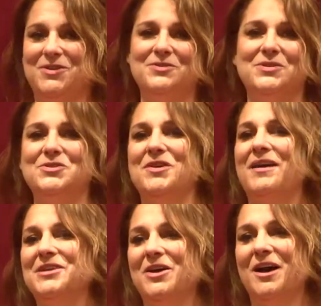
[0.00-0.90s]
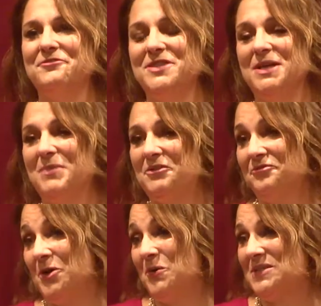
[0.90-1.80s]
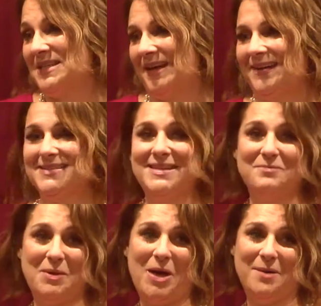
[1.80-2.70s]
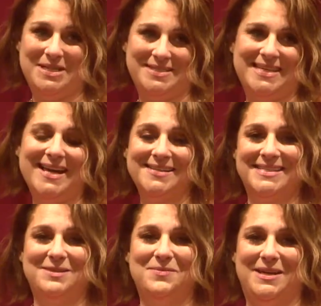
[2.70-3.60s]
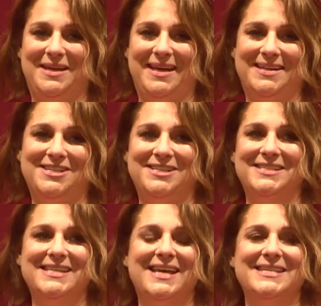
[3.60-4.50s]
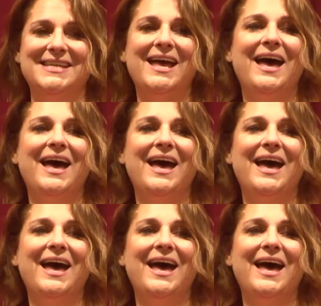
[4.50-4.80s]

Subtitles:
they're driving off, and then my phone dings, and my mom has texted me, and she says,